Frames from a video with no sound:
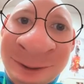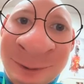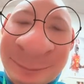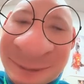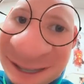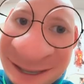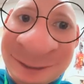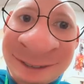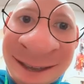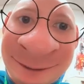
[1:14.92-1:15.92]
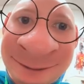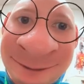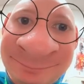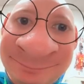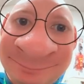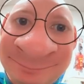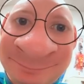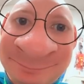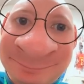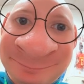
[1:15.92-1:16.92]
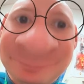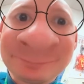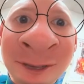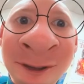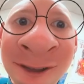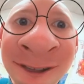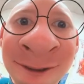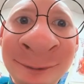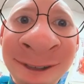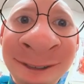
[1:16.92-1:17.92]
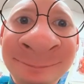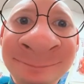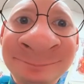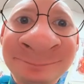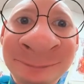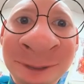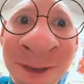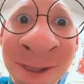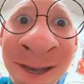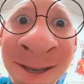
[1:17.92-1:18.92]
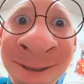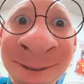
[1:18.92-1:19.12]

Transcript: at McKell's house. All right, everybody. Good luck.